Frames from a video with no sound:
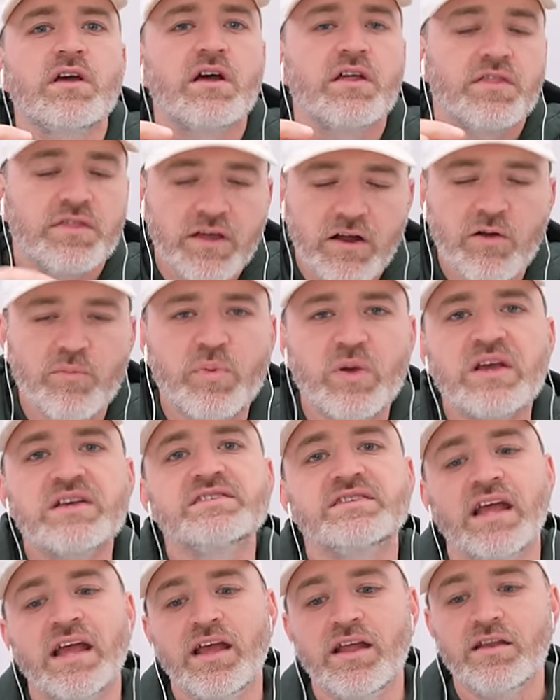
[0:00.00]
a
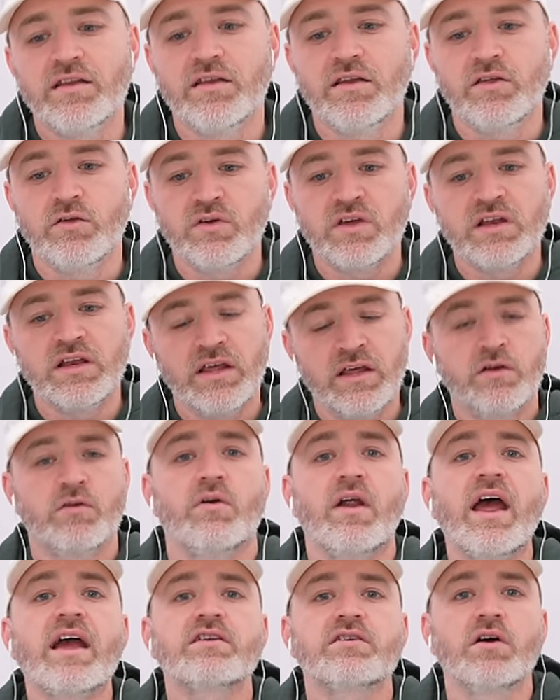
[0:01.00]
therapist, and you can
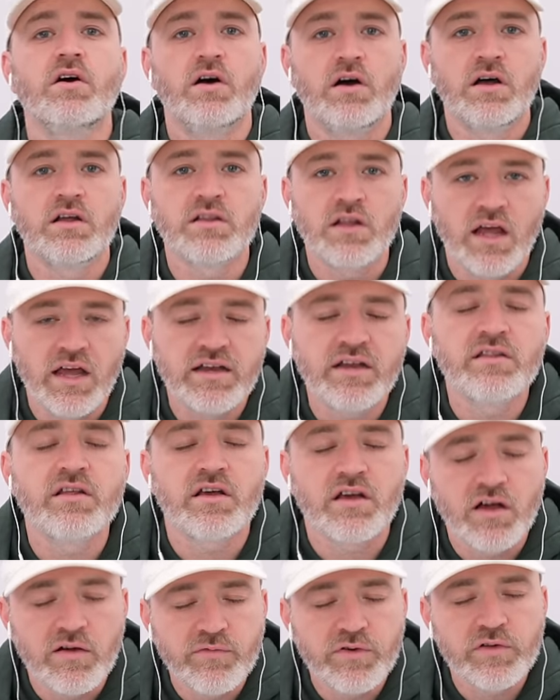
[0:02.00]
interact online in the
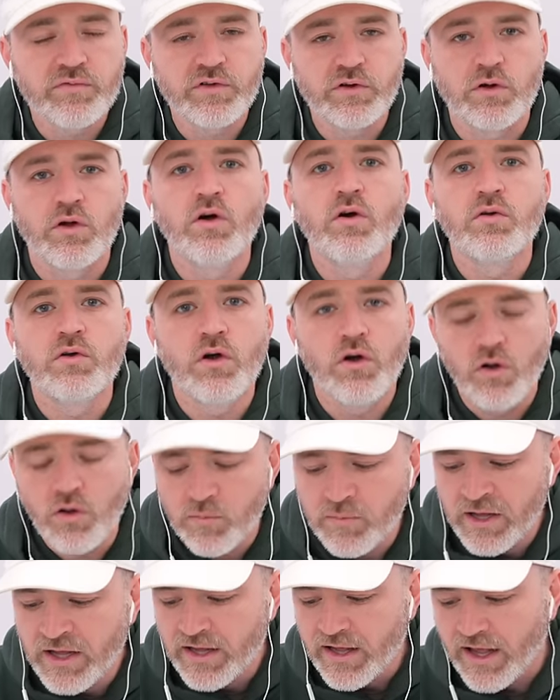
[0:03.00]
comfort of your own
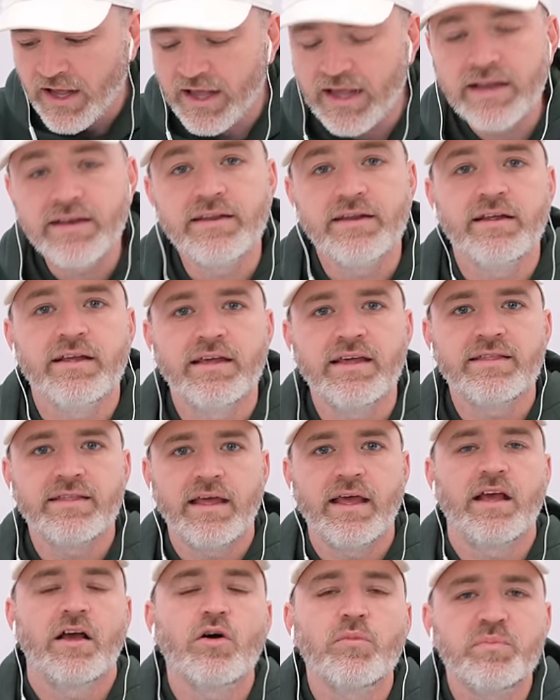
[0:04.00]
home and get the
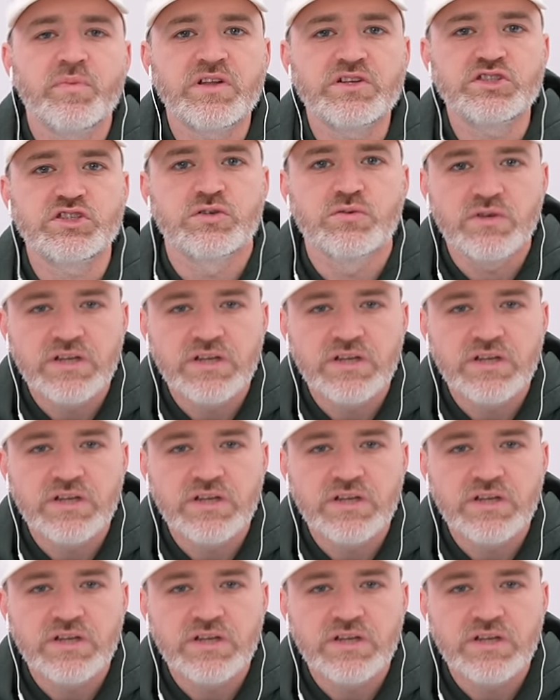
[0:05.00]
help that you